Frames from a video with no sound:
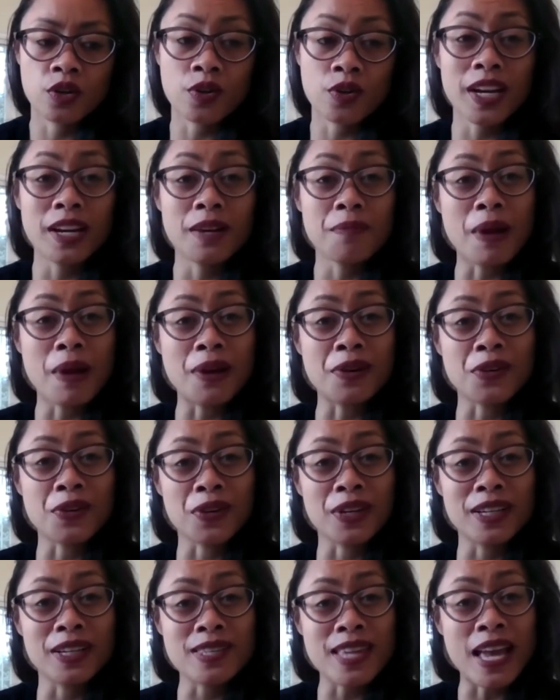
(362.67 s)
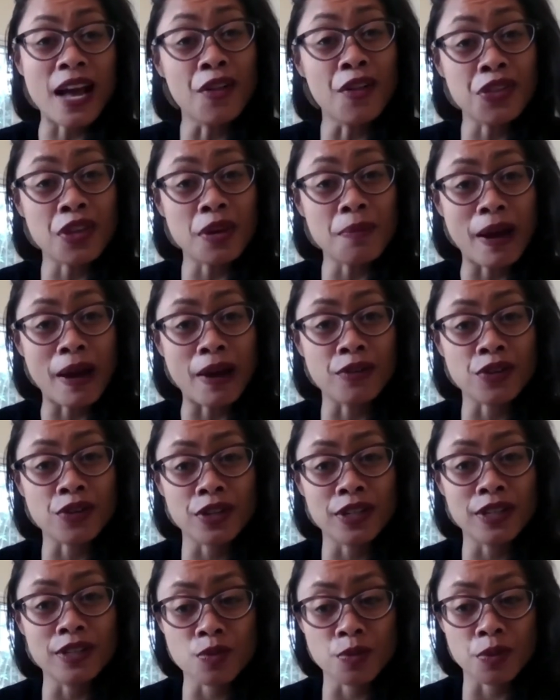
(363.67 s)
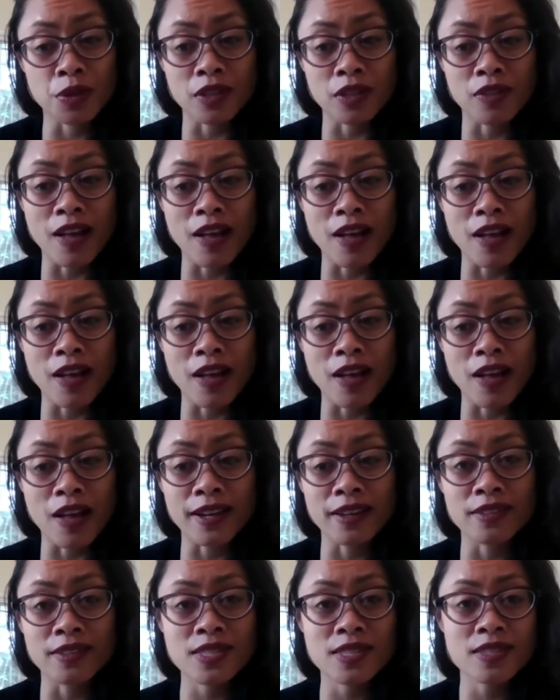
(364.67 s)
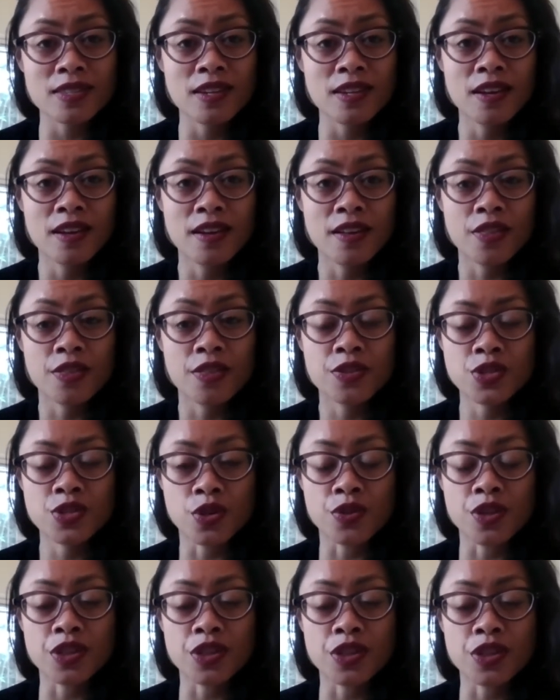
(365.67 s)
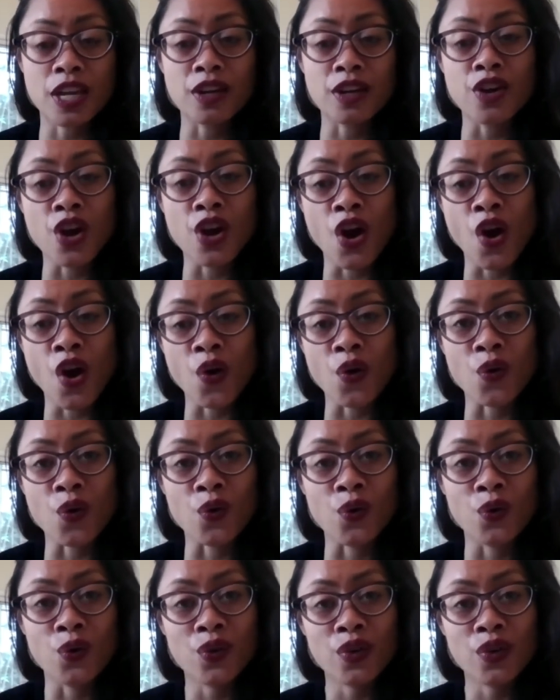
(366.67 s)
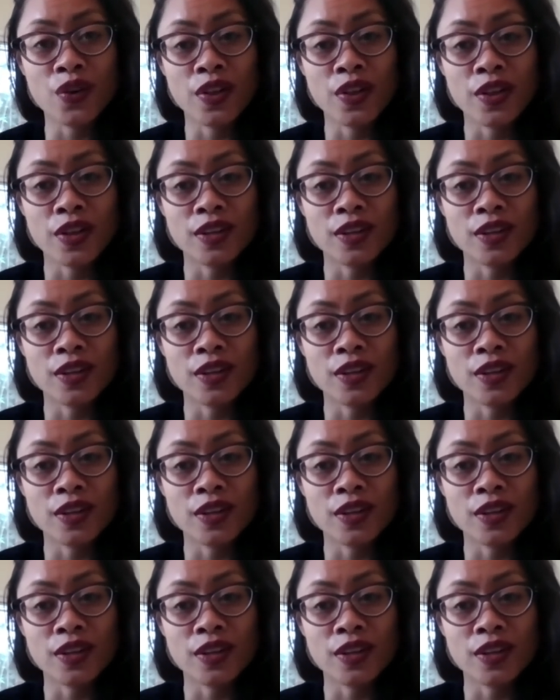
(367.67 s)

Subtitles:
create boundaries, healthy boundaries with clients, so that they know